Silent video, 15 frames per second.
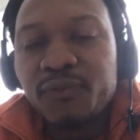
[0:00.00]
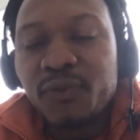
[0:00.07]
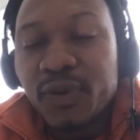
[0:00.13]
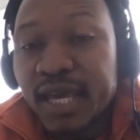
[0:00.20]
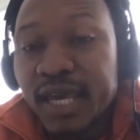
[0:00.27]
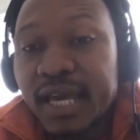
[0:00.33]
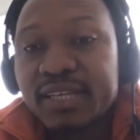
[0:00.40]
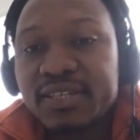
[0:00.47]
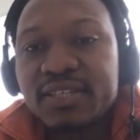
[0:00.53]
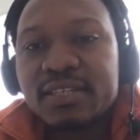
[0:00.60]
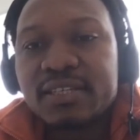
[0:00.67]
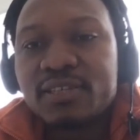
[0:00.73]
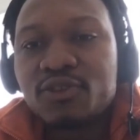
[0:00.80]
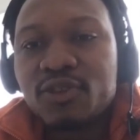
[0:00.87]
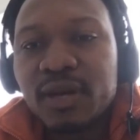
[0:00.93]
cash and
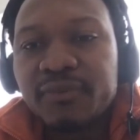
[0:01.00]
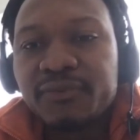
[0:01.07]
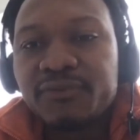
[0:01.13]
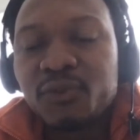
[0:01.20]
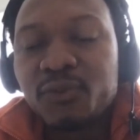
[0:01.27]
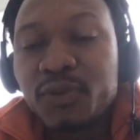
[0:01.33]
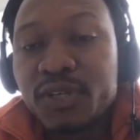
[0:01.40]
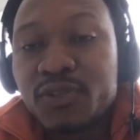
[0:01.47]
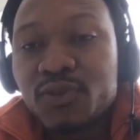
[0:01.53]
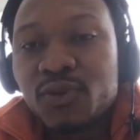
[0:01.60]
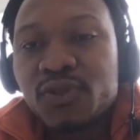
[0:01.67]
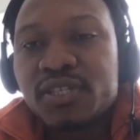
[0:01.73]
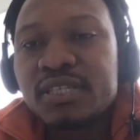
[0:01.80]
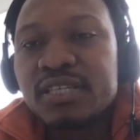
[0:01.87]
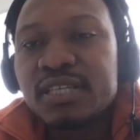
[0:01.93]
strapped for
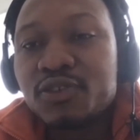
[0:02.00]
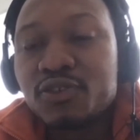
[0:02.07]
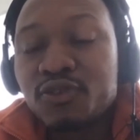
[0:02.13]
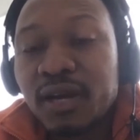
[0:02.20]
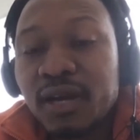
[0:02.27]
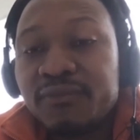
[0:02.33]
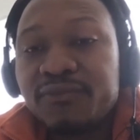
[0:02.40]
resources and strapped